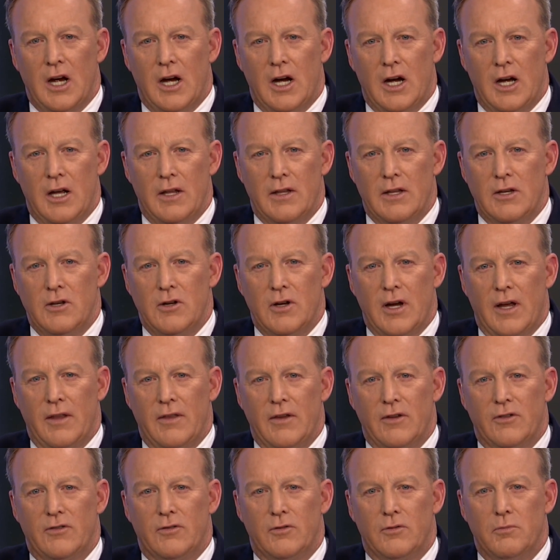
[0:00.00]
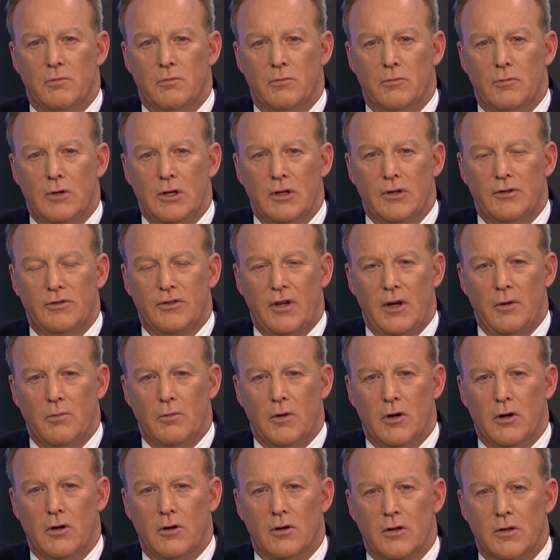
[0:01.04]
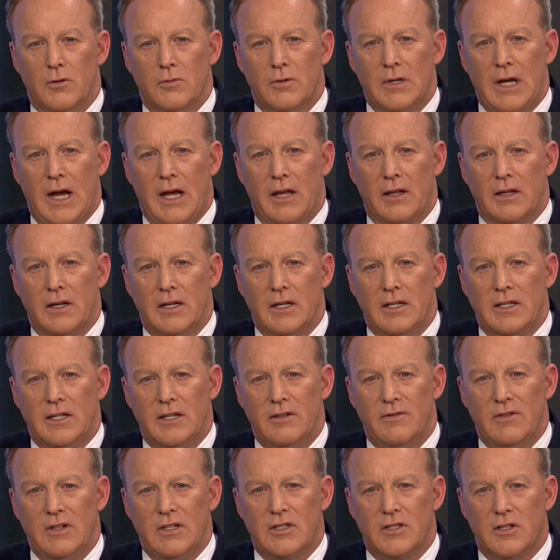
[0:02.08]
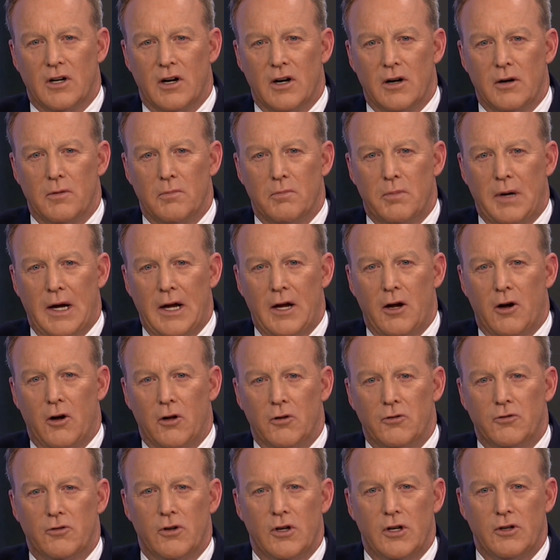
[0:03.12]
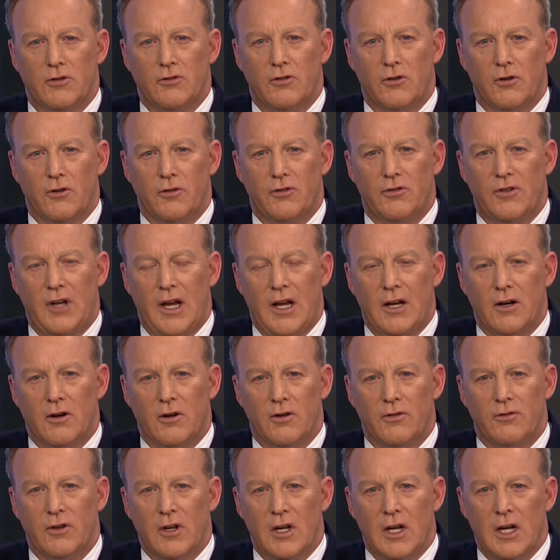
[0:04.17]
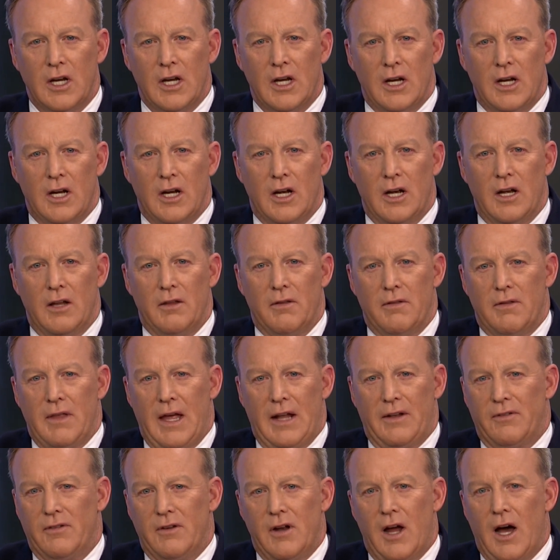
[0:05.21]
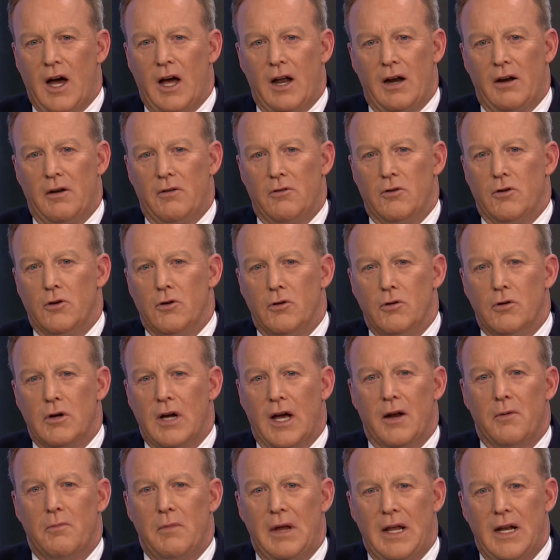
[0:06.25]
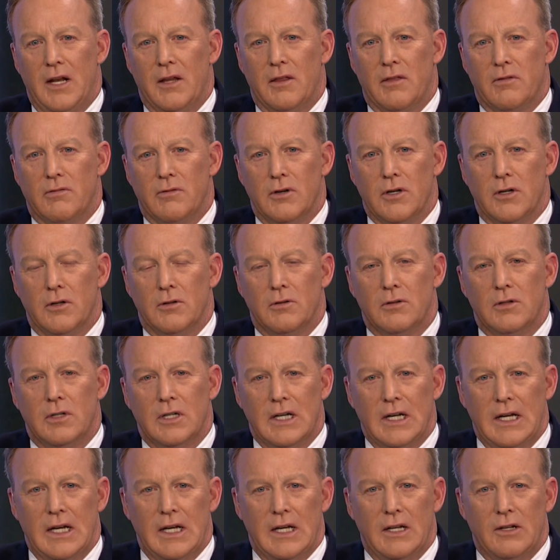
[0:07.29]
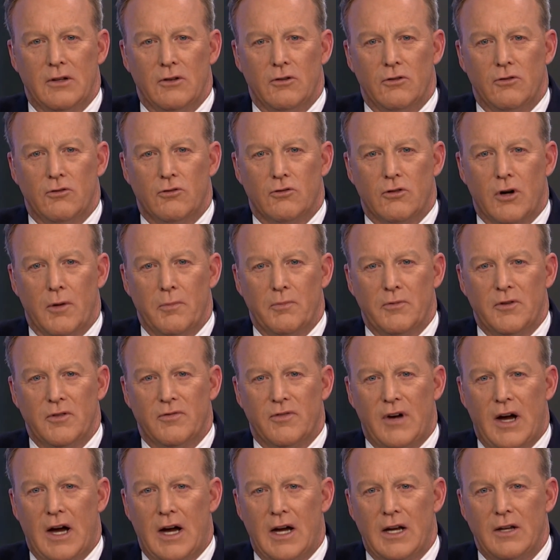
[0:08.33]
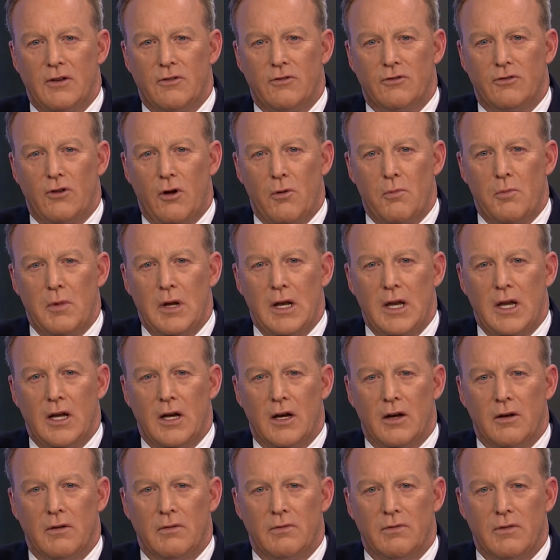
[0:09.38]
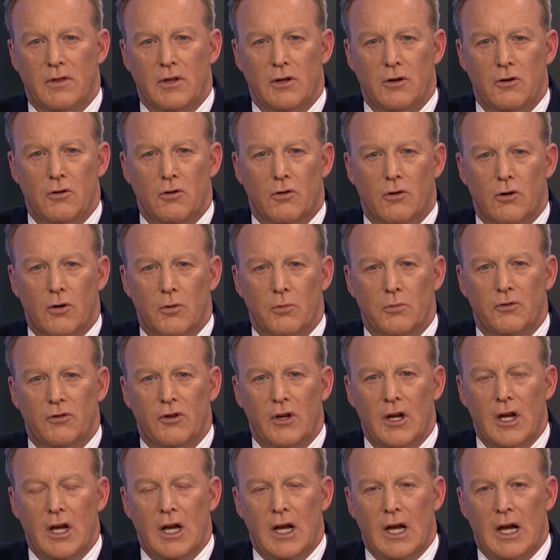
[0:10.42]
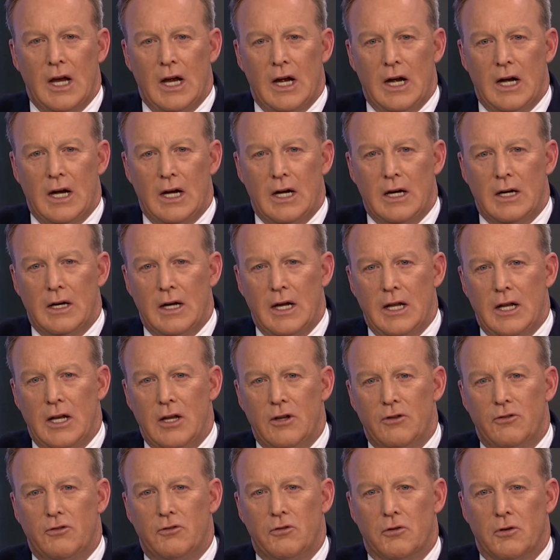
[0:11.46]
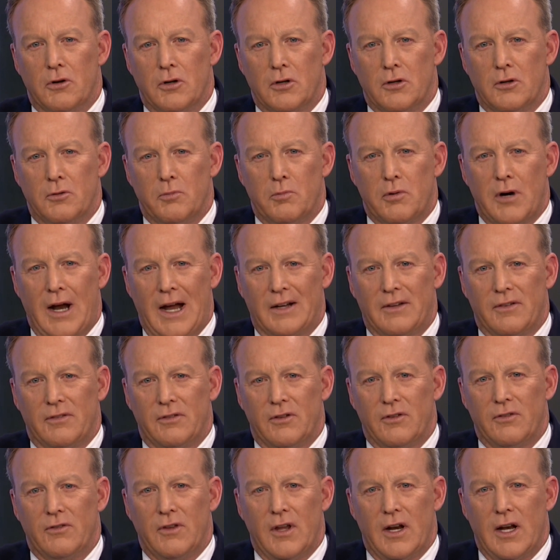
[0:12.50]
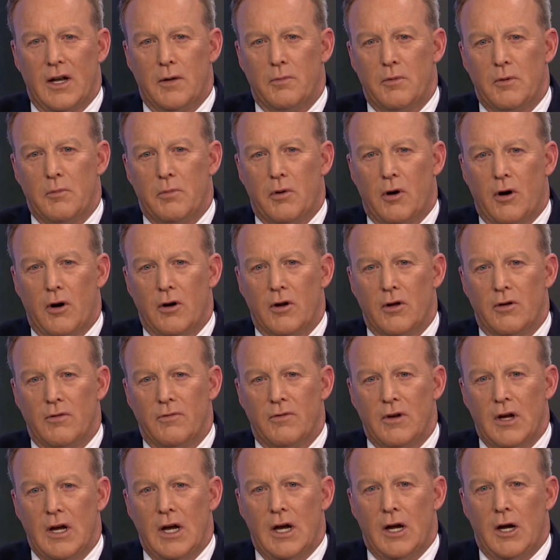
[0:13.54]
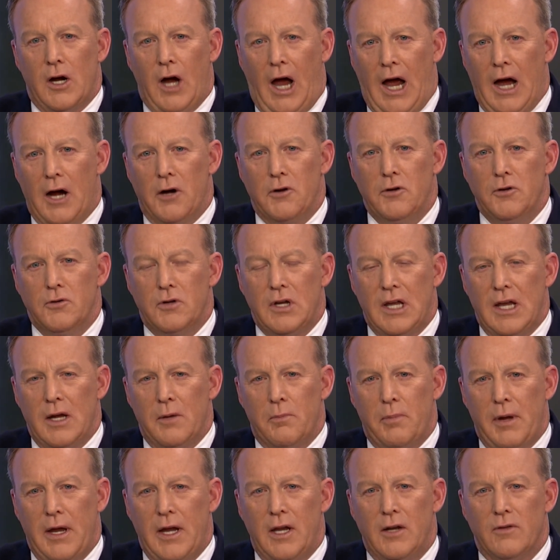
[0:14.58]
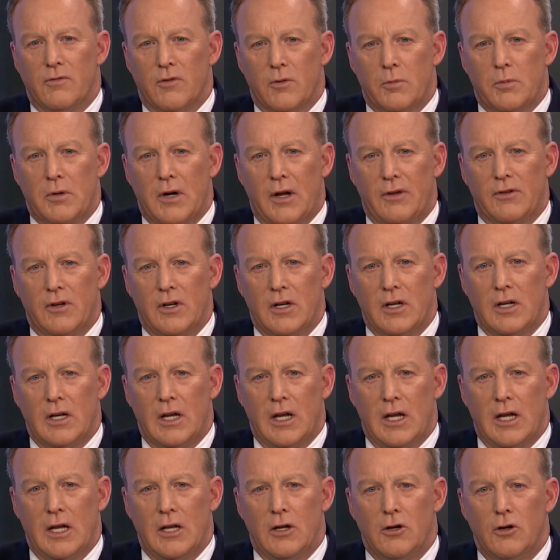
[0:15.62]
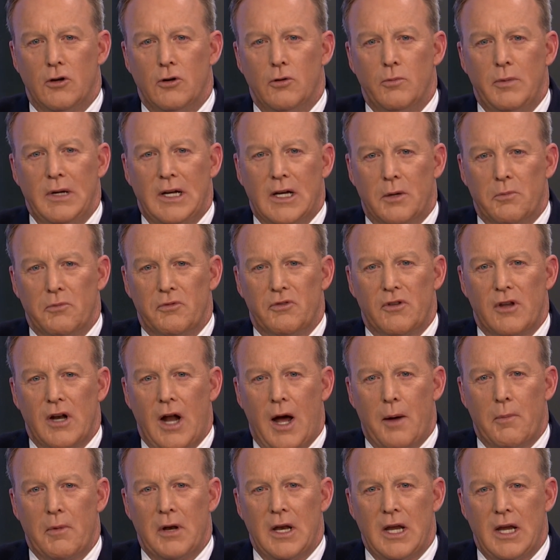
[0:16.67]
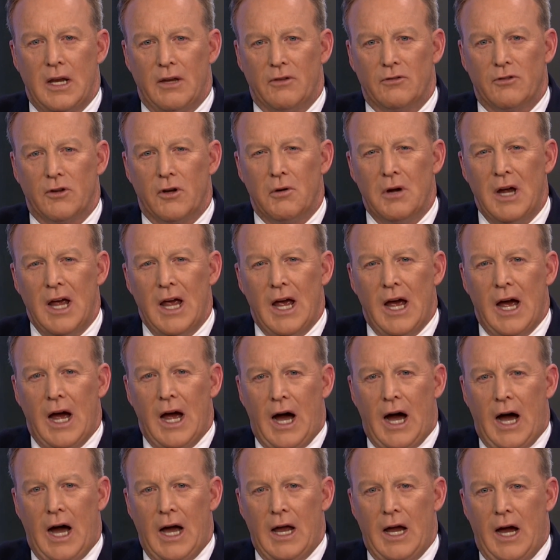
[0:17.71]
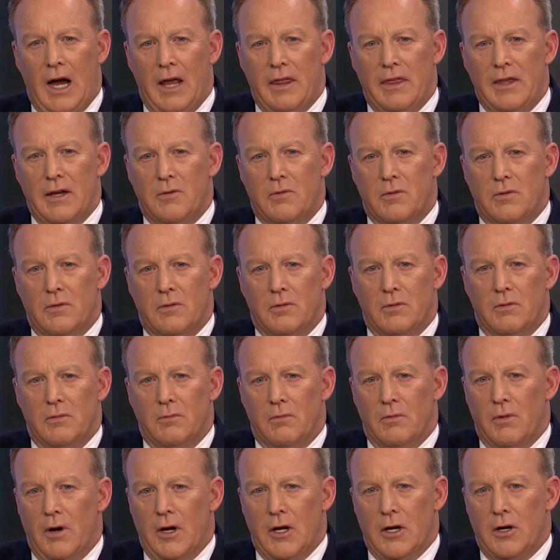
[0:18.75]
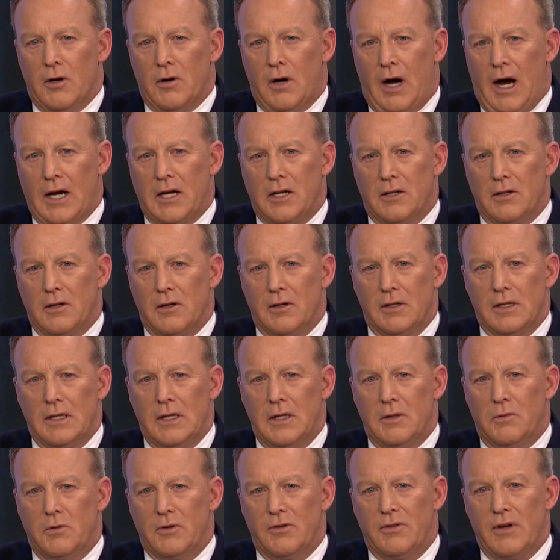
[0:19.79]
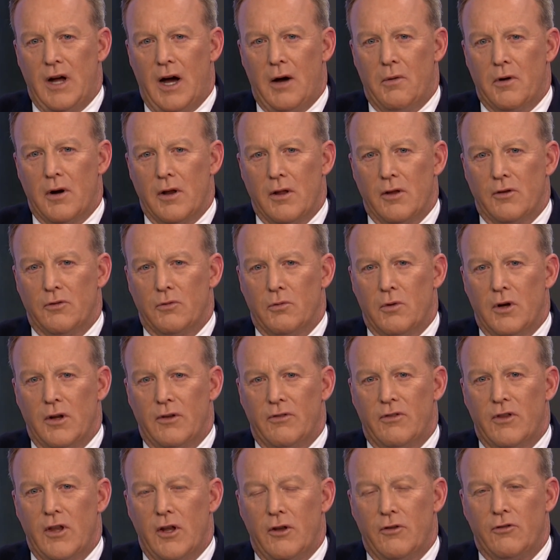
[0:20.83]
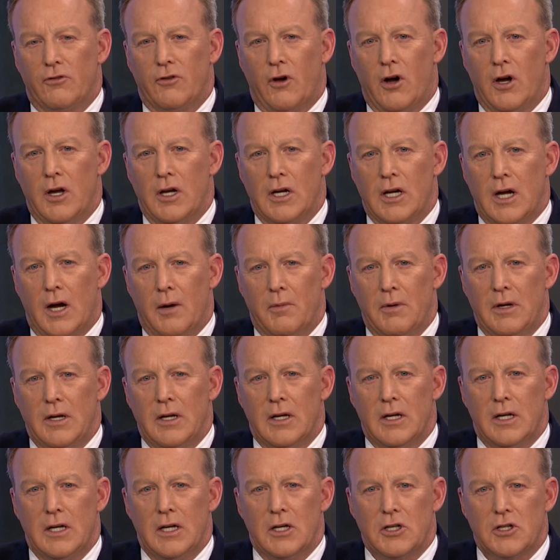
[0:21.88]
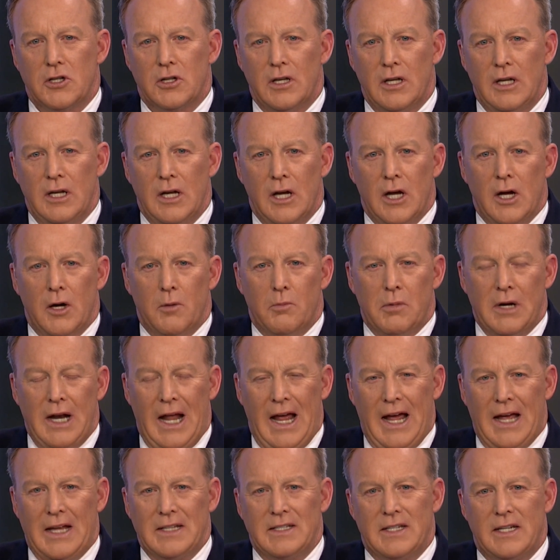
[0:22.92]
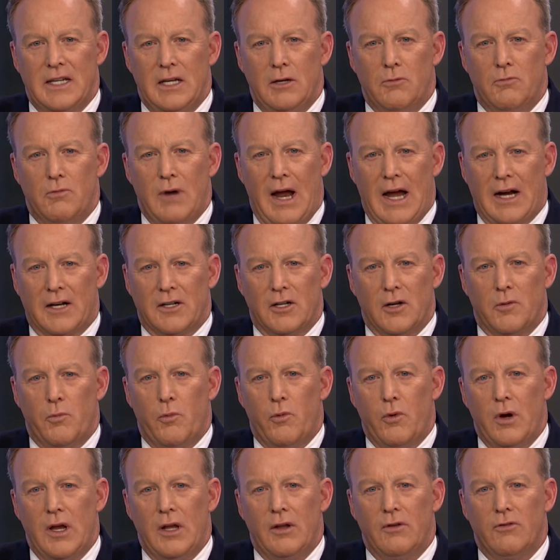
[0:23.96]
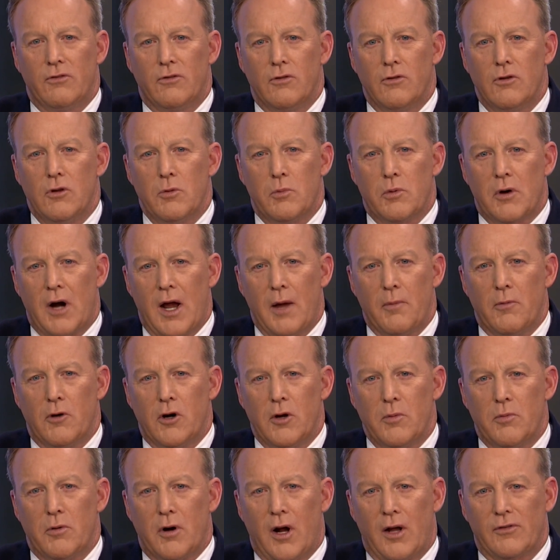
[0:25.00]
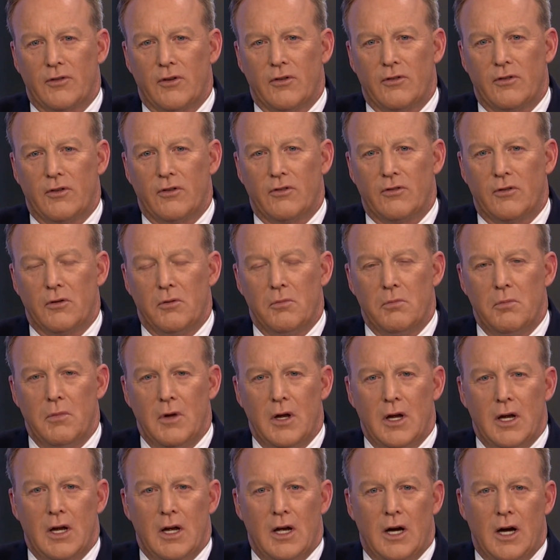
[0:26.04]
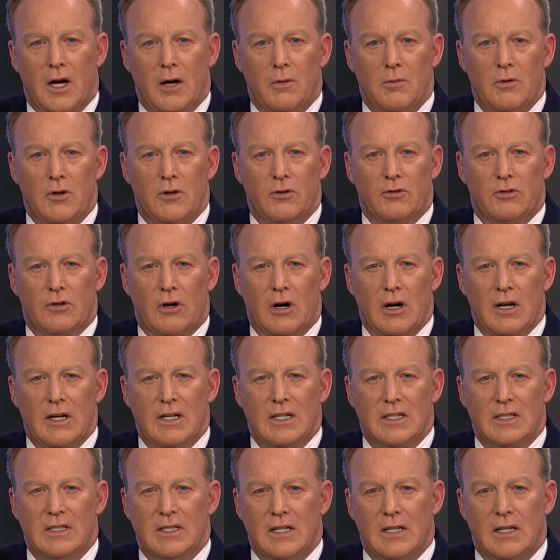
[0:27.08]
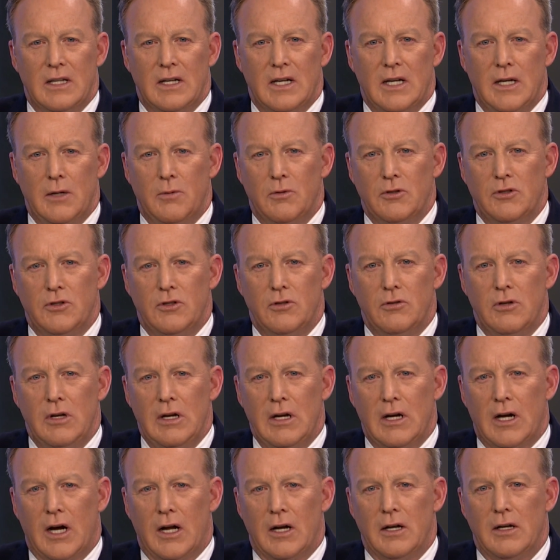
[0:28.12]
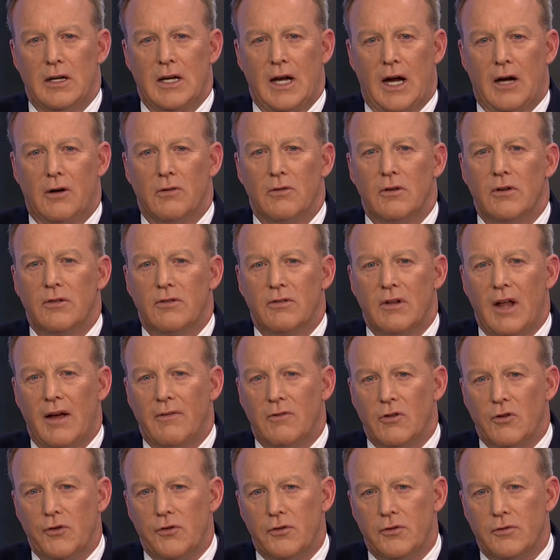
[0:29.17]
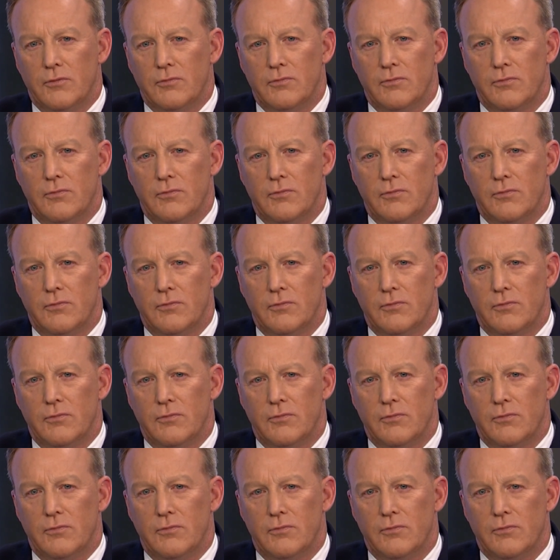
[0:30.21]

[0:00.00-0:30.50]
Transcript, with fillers: And then you had this real estate mogul and reality TV star. By all traditional standards, that's not who kind of made it through. And Trump defied so many of the norms and historical practices that had been part of how you campaign for president and who becomes the nominee. So I think, you know, I clearly was not one of those ones that saw it coming initially, but as he racked up wins through the primary process system, you started to see that he was unique on countless levels.